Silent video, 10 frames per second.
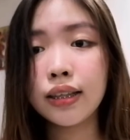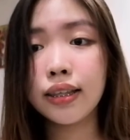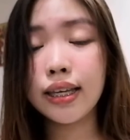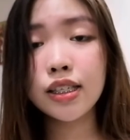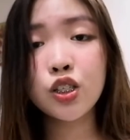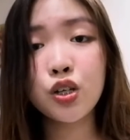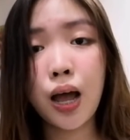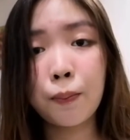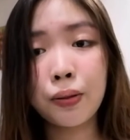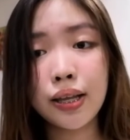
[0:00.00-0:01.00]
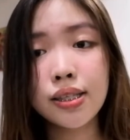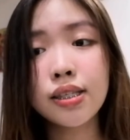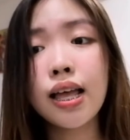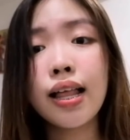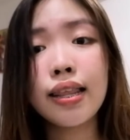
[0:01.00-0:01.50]
These
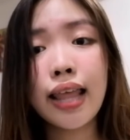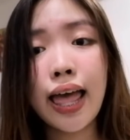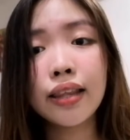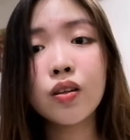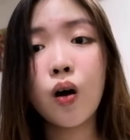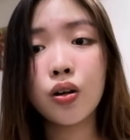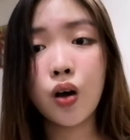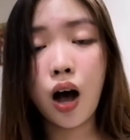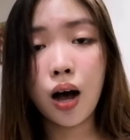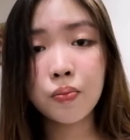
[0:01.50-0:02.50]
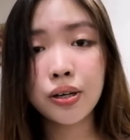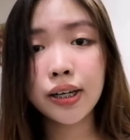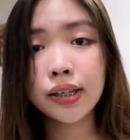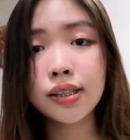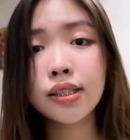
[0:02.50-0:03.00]
droplets land on
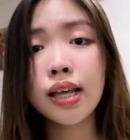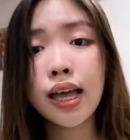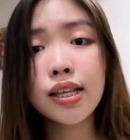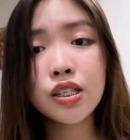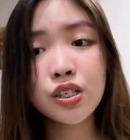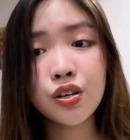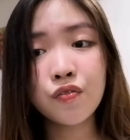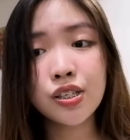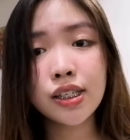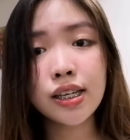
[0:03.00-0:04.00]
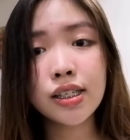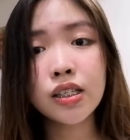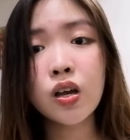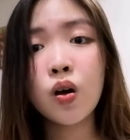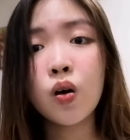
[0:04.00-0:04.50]
objects and
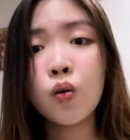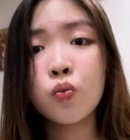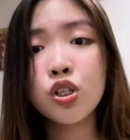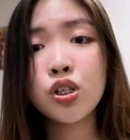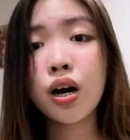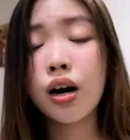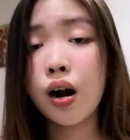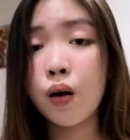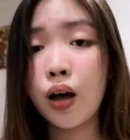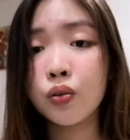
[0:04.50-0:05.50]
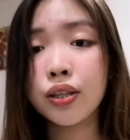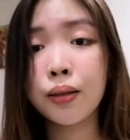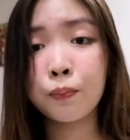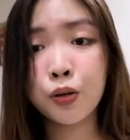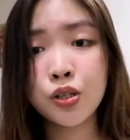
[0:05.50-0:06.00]
surfaces which are around
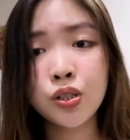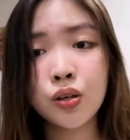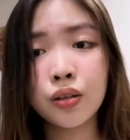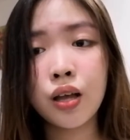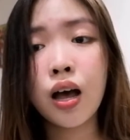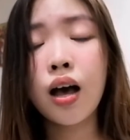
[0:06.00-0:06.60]
that person.